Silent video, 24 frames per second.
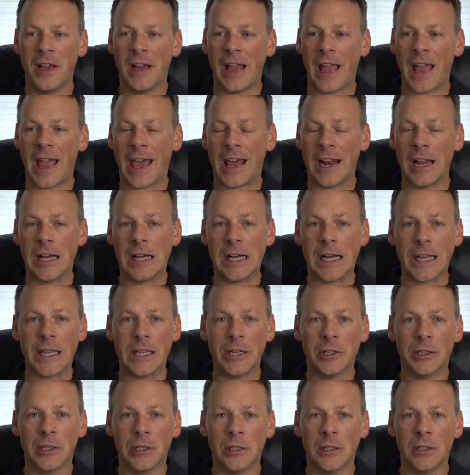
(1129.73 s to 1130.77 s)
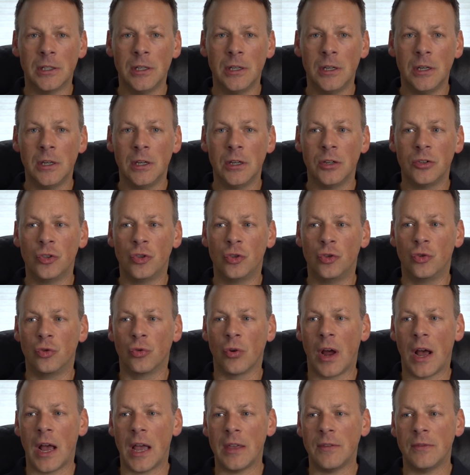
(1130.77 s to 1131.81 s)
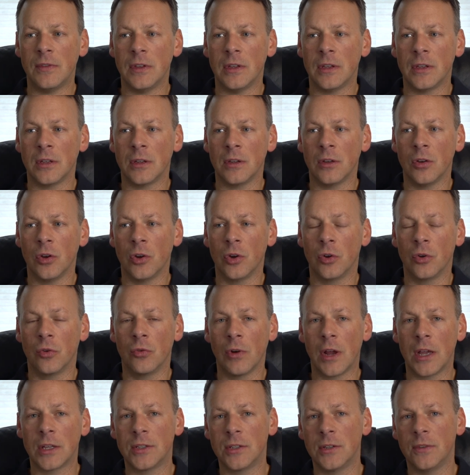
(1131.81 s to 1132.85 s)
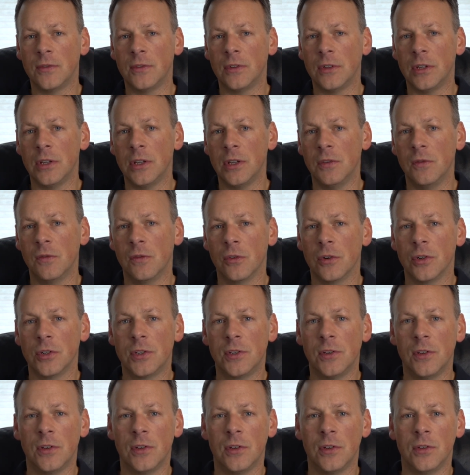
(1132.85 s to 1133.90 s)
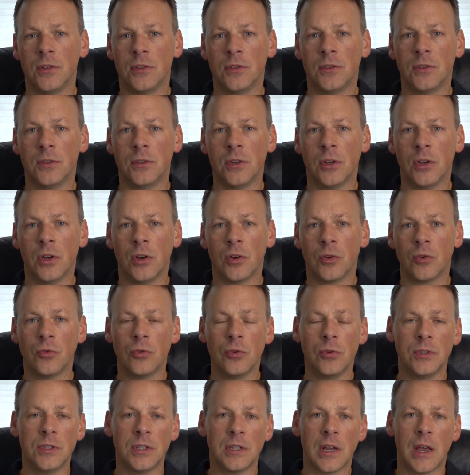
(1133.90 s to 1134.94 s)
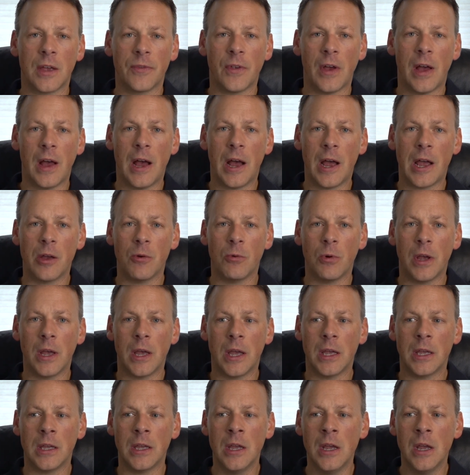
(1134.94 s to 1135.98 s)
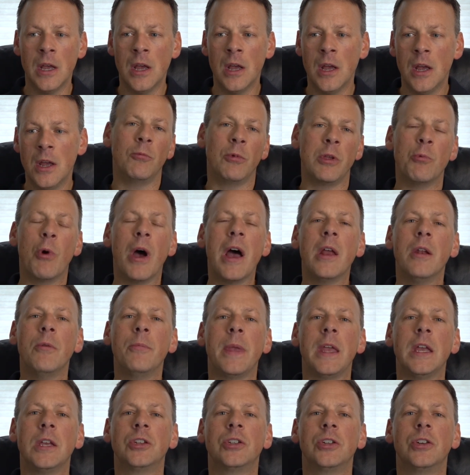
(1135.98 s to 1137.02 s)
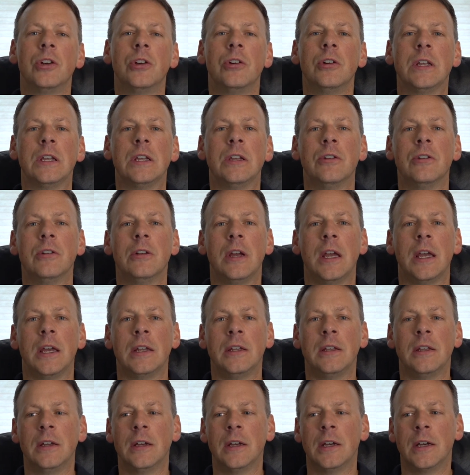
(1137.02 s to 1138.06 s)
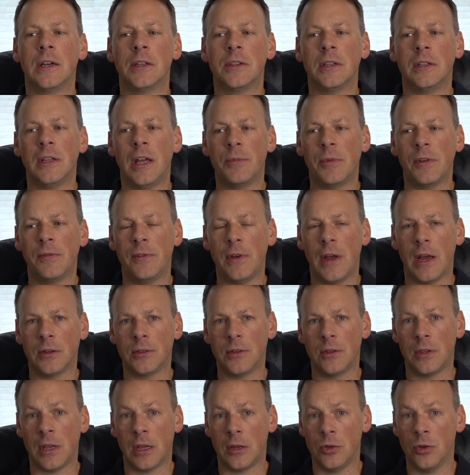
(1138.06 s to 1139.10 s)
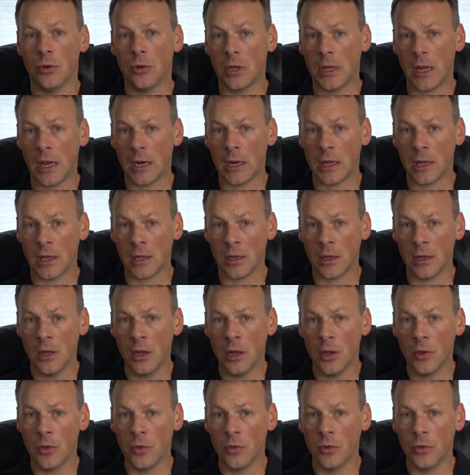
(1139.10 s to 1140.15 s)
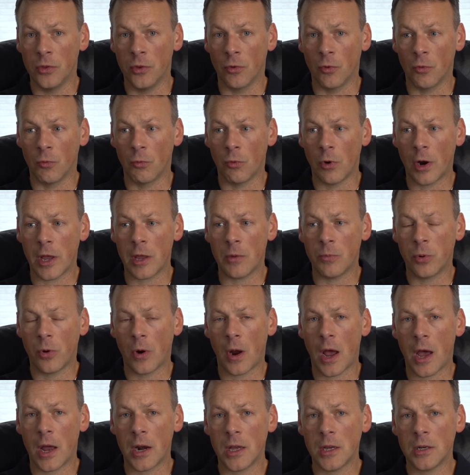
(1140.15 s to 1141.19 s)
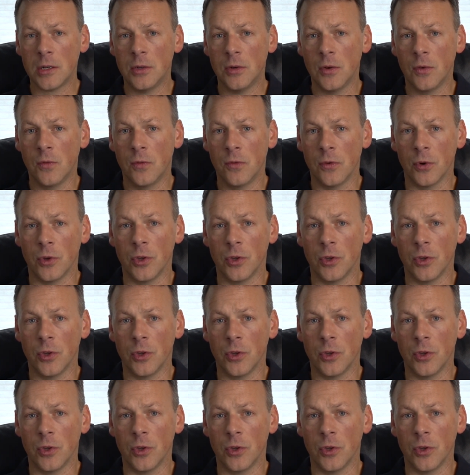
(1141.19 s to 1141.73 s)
at idle, driving aggressively versus uh, cruising on the highway. We want to make sure here at uh, the Lemon Factor that you're getting the right product for